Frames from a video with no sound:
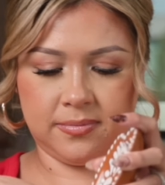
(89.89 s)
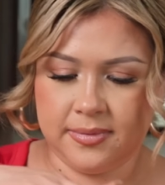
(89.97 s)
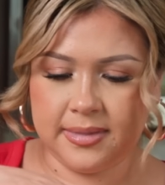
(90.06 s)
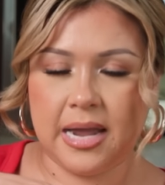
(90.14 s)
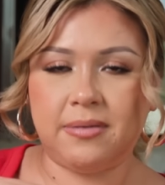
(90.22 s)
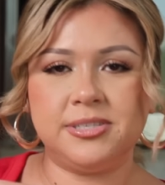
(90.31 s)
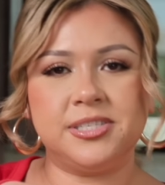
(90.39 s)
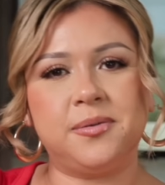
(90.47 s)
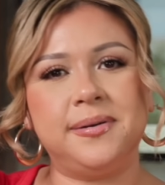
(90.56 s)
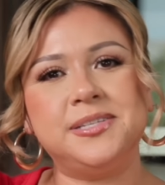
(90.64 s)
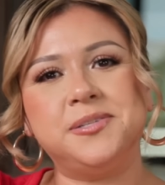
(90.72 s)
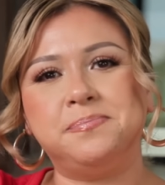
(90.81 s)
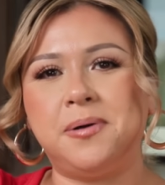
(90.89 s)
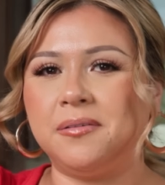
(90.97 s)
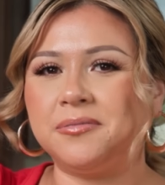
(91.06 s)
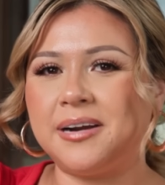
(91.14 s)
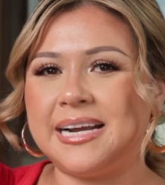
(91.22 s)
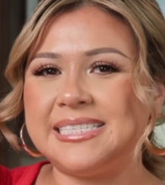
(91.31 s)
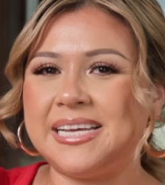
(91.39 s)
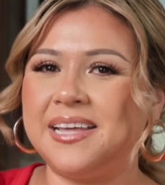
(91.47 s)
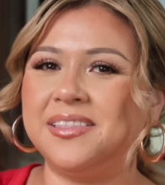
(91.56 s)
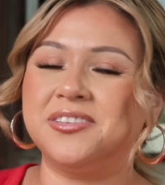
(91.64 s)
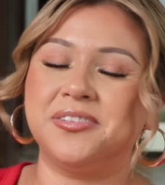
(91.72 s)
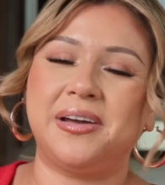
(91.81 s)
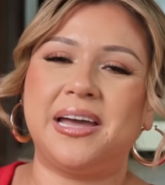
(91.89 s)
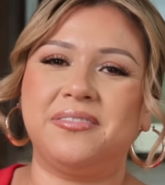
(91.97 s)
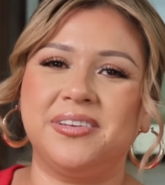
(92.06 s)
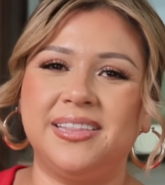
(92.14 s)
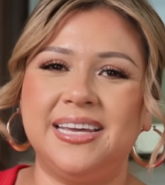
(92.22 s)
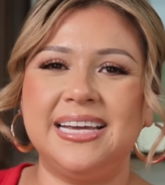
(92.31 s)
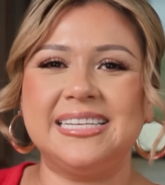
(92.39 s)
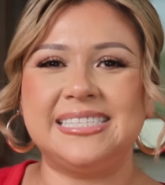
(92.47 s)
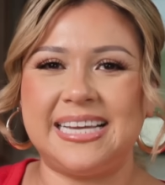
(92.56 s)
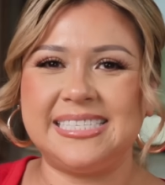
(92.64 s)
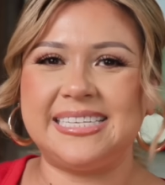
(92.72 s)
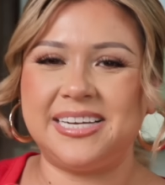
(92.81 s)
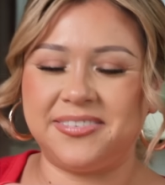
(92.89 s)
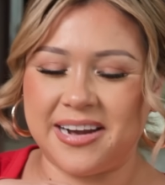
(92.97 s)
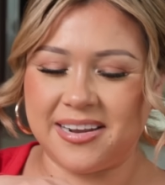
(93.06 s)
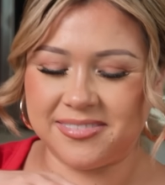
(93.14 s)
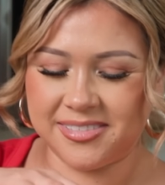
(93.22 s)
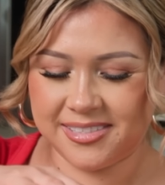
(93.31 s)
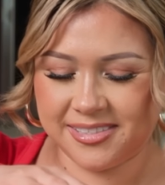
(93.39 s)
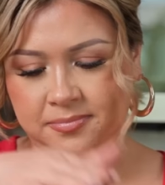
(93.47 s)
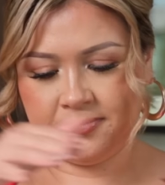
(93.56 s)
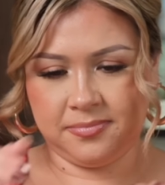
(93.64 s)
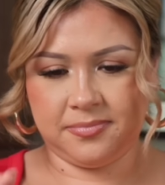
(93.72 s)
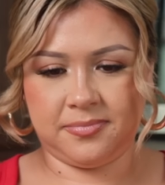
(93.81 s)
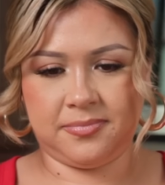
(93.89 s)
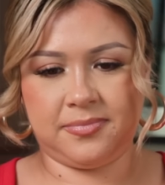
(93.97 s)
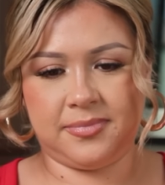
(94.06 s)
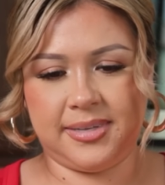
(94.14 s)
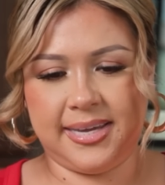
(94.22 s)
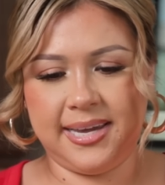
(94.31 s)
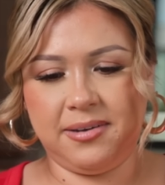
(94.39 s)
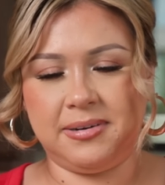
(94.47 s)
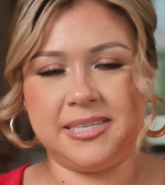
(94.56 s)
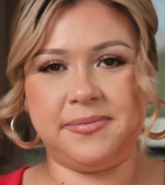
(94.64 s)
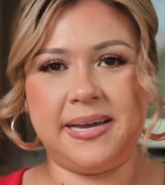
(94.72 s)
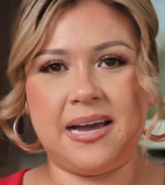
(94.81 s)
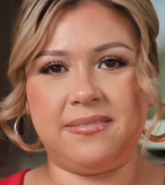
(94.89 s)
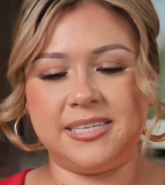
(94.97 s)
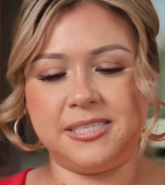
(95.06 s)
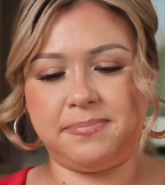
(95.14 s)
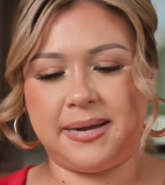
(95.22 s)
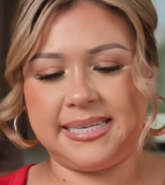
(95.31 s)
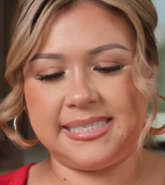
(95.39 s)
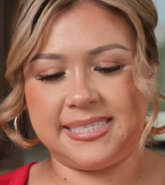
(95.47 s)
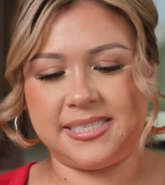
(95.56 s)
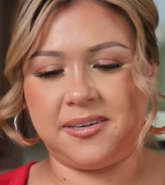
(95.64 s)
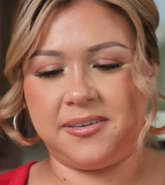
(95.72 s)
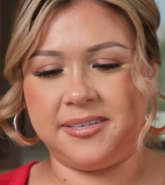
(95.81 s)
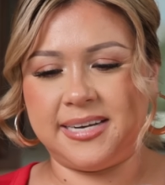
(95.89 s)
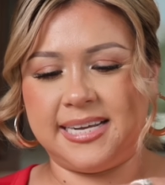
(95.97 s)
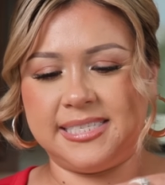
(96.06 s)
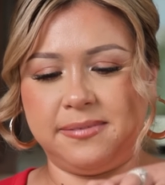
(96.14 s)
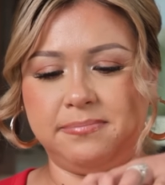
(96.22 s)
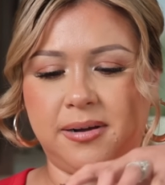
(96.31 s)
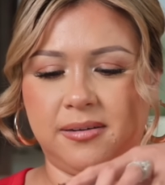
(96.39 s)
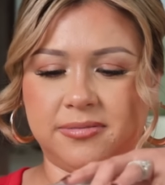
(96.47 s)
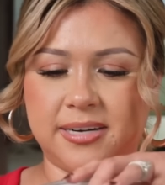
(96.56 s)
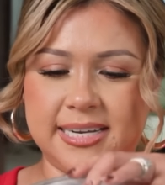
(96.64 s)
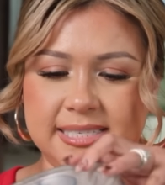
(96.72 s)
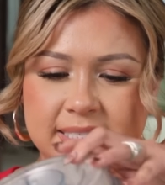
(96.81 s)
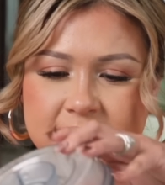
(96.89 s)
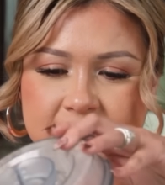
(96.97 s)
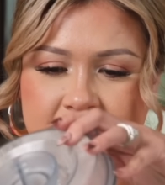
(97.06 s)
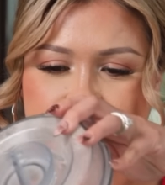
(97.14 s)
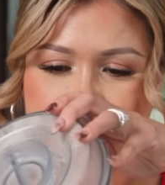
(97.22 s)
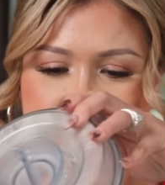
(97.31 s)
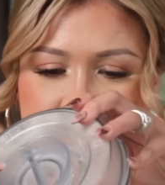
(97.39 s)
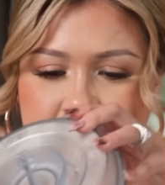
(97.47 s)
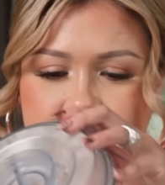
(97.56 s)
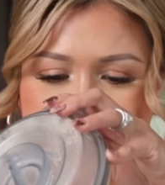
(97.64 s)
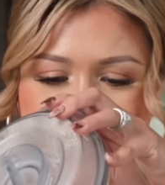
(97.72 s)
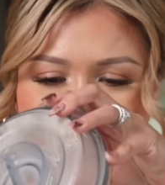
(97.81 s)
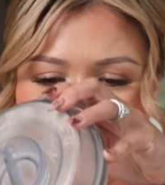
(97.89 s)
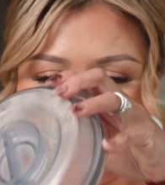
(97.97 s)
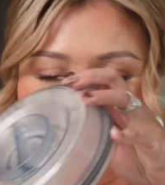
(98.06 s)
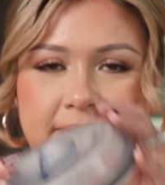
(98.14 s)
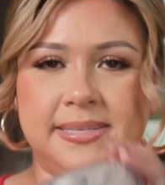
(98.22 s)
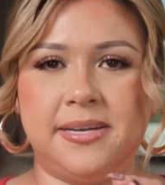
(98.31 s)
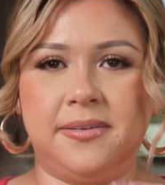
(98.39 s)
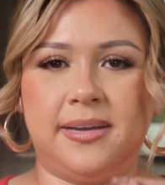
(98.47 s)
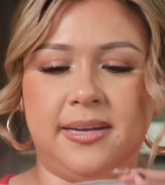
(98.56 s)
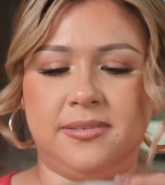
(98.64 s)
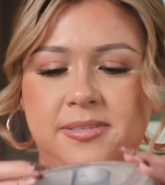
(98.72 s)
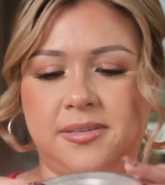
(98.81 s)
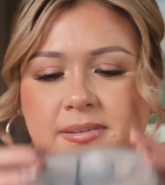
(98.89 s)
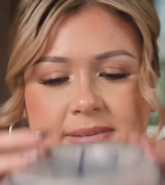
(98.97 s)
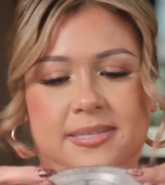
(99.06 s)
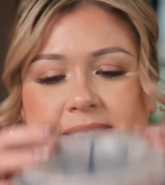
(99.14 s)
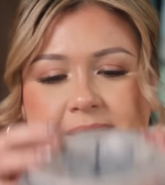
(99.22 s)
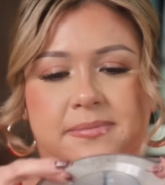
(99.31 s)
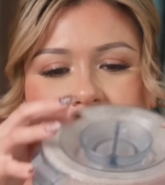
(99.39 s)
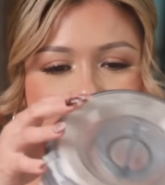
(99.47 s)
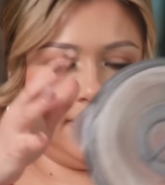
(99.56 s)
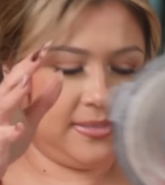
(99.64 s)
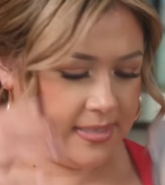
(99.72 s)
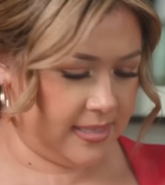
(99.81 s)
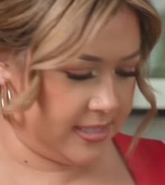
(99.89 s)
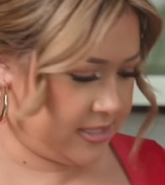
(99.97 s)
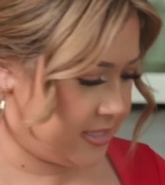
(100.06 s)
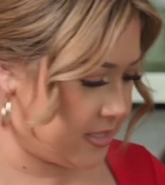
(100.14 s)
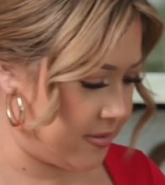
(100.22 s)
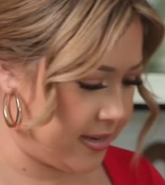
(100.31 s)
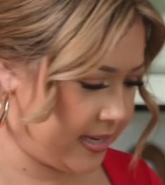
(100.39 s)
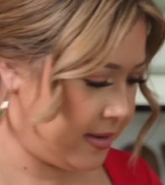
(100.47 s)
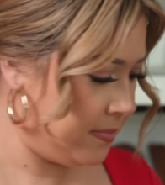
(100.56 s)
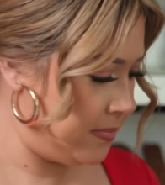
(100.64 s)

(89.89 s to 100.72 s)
Now we're just going to pulverize until everything is nice and ground. Okay, once we have our spices all nice and pulverized, let me tell you that it smells delicious already.